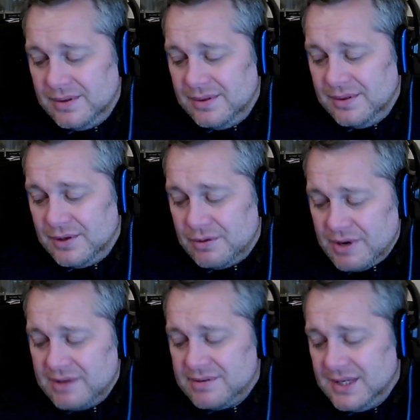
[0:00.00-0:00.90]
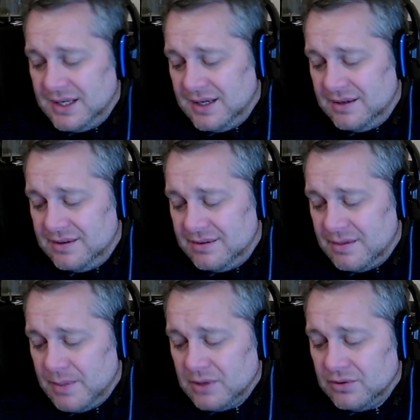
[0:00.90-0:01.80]
the great thing is the
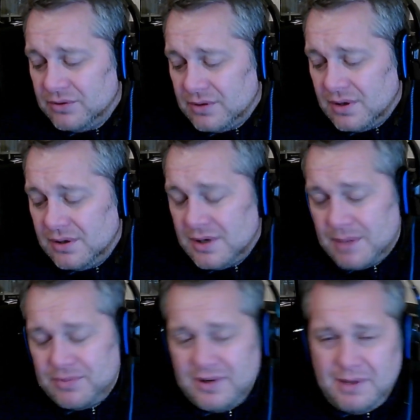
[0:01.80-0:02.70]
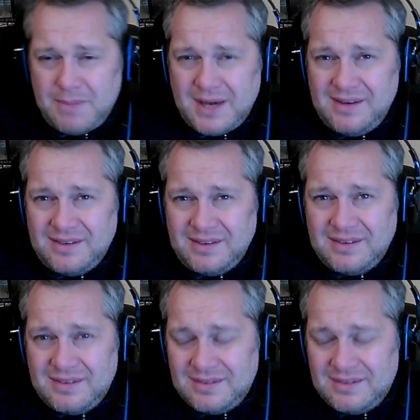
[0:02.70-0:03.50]
models are absolutely amazing.